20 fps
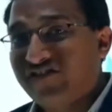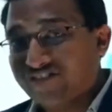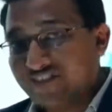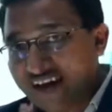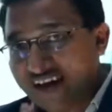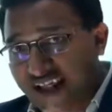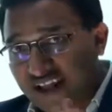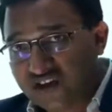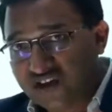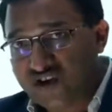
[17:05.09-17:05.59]

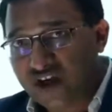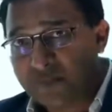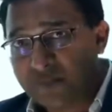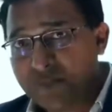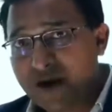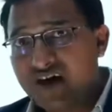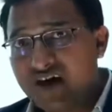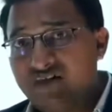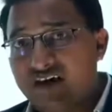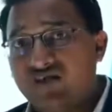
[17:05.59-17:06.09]
financial
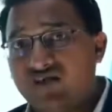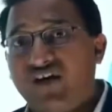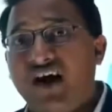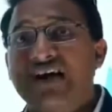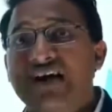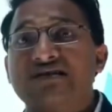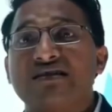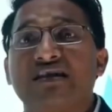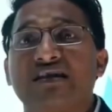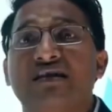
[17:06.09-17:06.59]
power
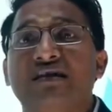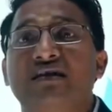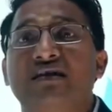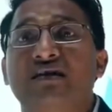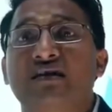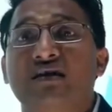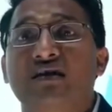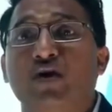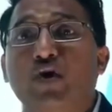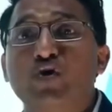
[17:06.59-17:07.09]
was
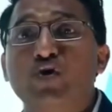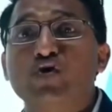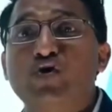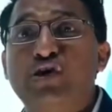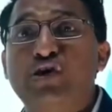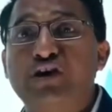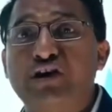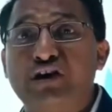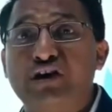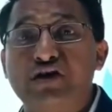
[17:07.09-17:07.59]

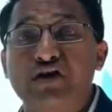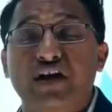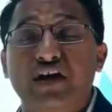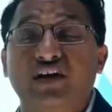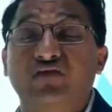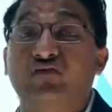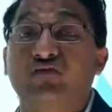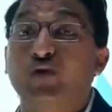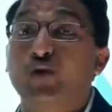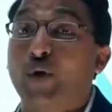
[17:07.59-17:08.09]
concentrated
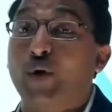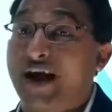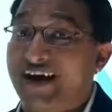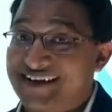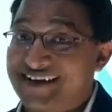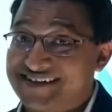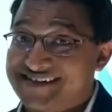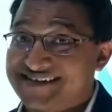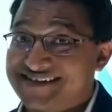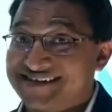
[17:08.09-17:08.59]
in few
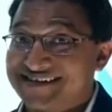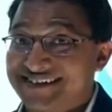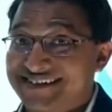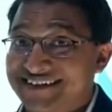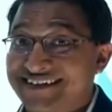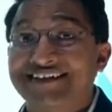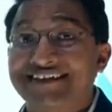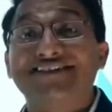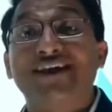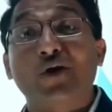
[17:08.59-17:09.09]
hands.
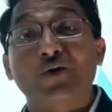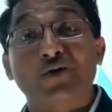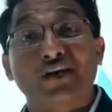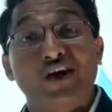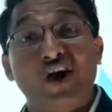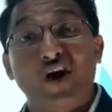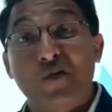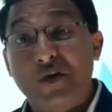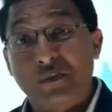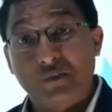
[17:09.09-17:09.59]
Now the
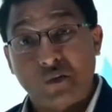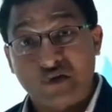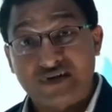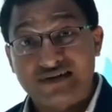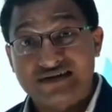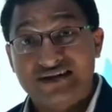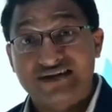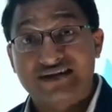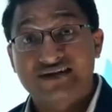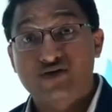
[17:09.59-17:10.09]
government
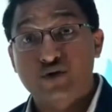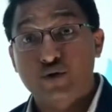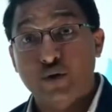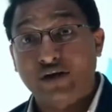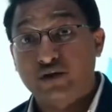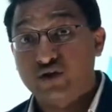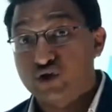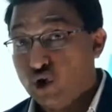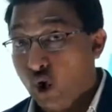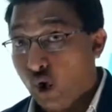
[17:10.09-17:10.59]
policy is to
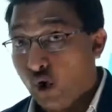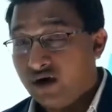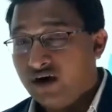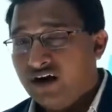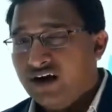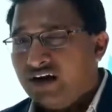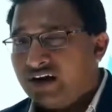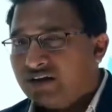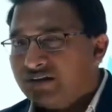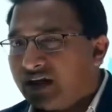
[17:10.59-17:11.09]

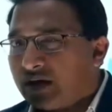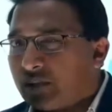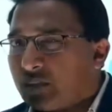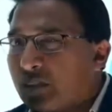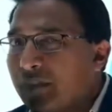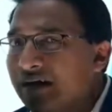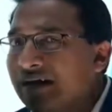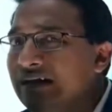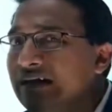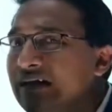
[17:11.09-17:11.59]
ensure that
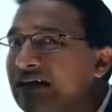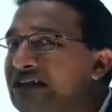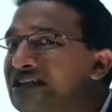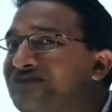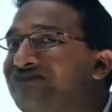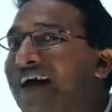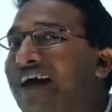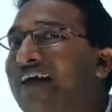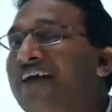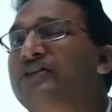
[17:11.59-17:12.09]
money
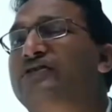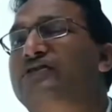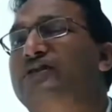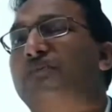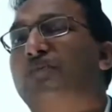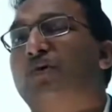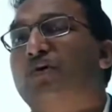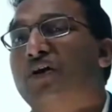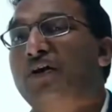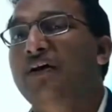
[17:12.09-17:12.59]
is well
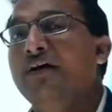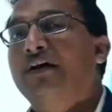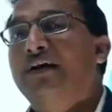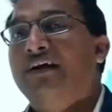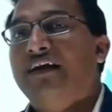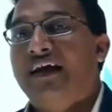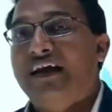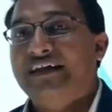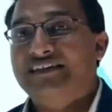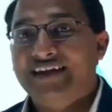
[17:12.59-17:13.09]

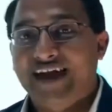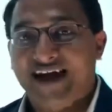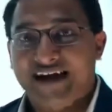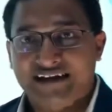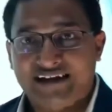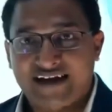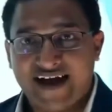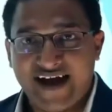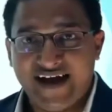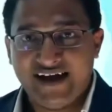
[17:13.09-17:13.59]
distributed in the
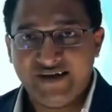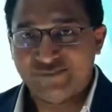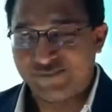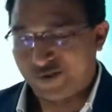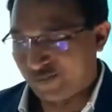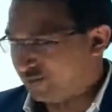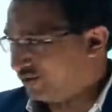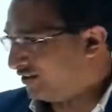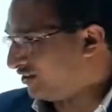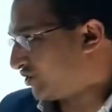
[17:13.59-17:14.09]
entire
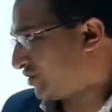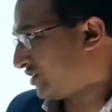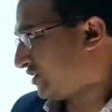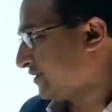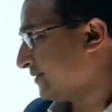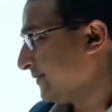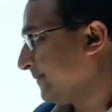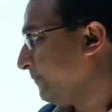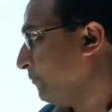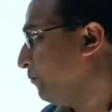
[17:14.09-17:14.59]

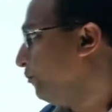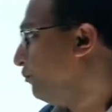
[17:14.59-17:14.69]
population.